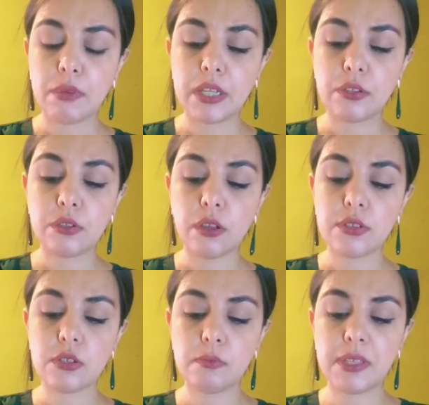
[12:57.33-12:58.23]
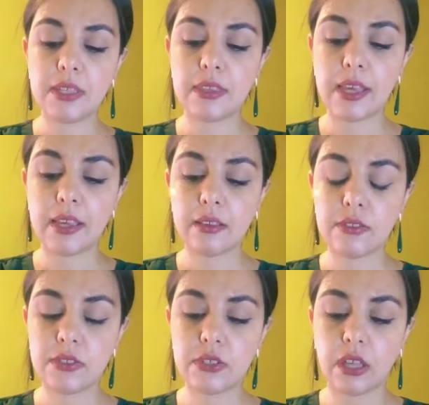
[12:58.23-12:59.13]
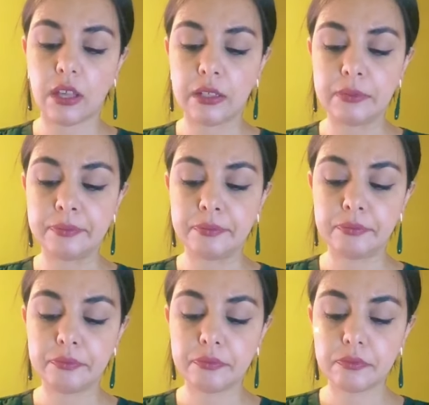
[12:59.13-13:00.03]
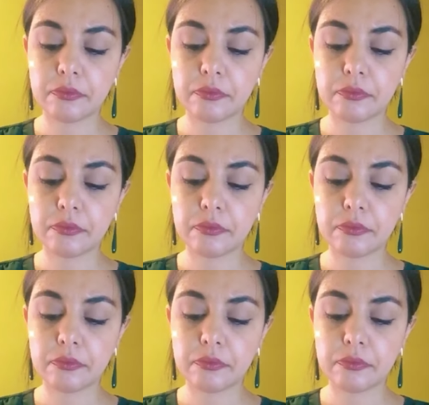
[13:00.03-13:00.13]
but it could also be that um,